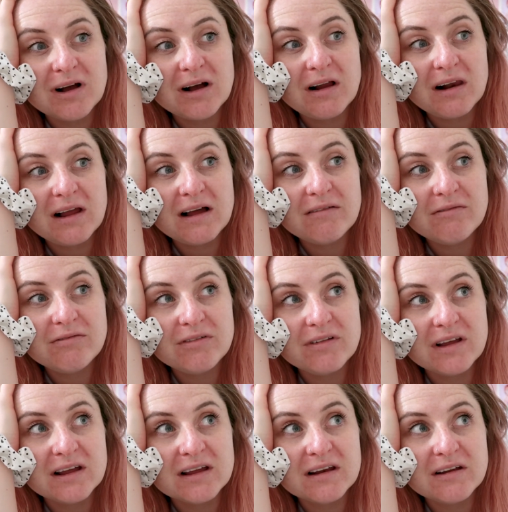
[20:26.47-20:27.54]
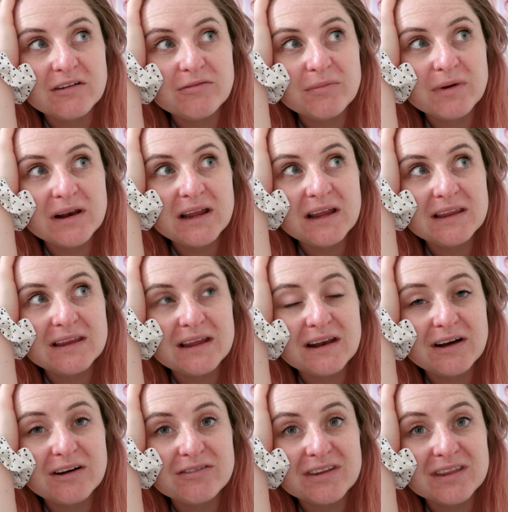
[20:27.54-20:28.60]
I'll have like enough money, and
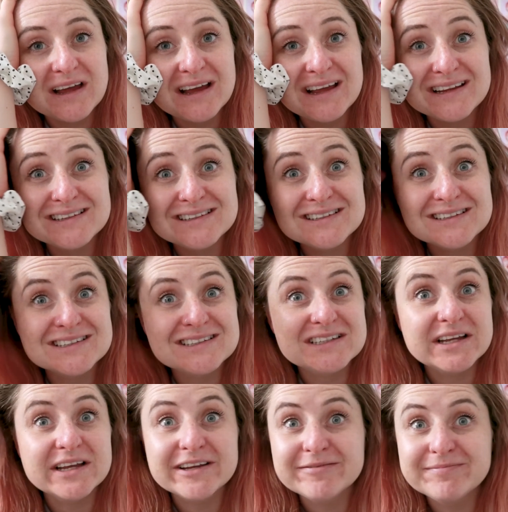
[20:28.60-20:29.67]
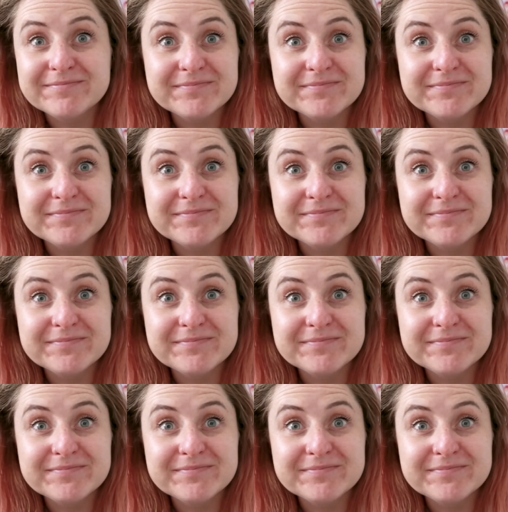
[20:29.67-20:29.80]
then after that it's just a,